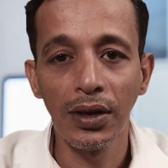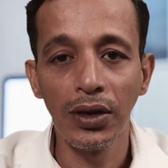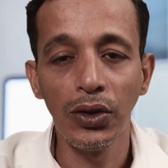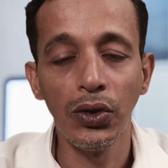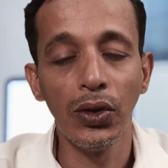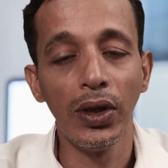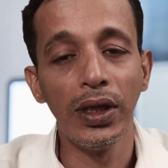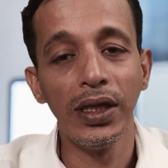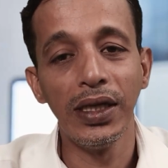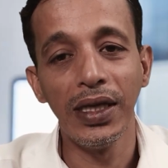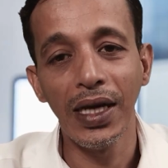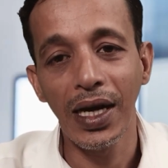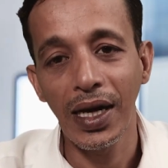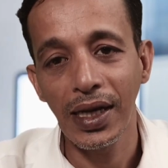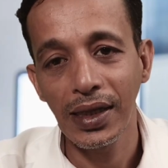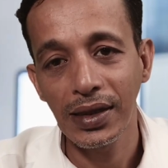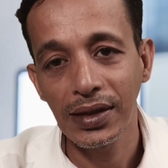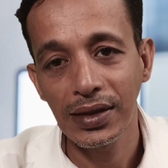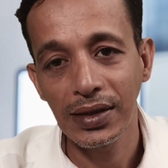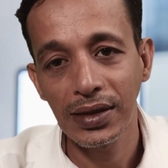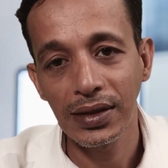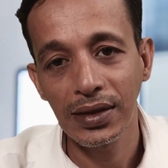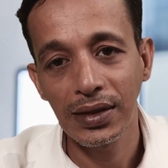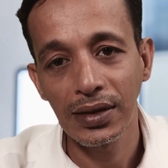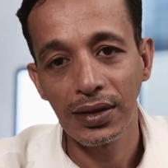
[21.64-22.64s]
your
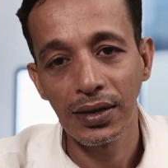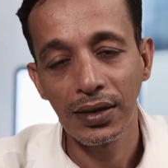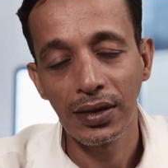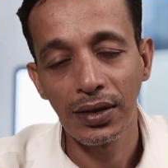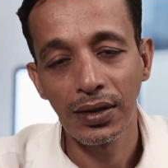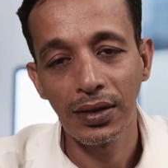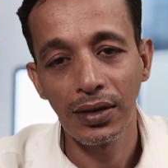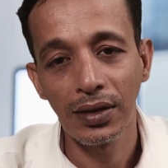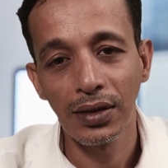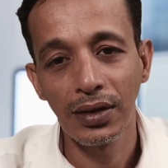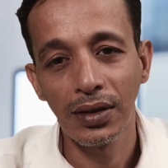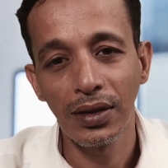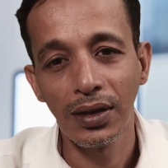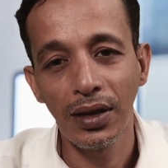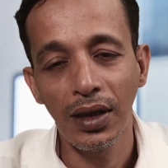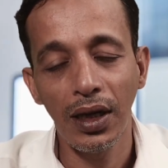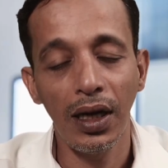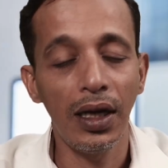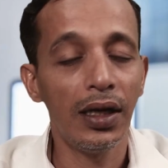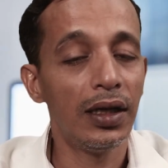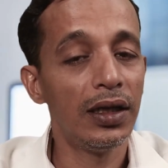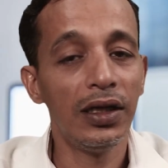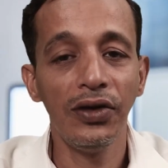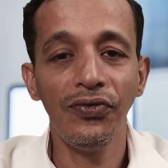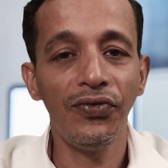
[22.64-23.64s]
yards,
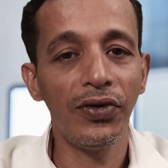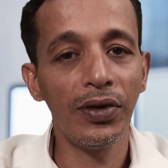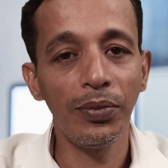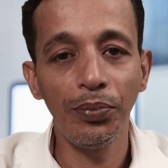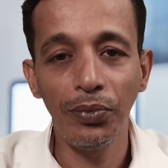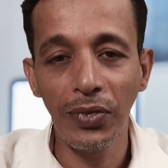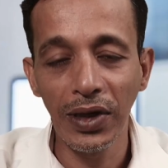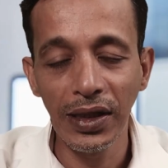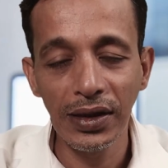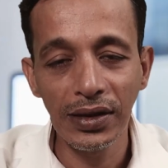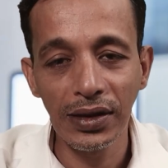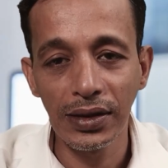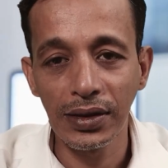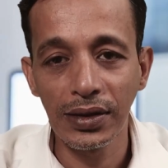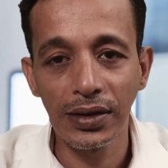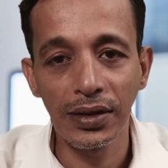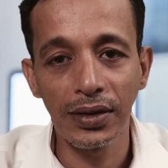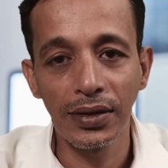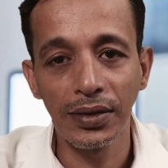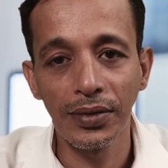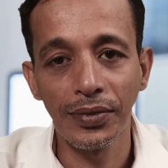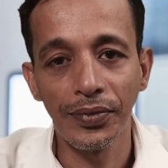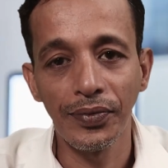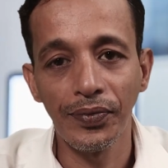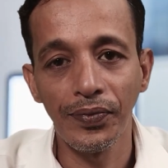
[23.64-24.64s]
and different
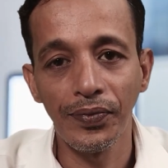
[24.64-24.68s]
places.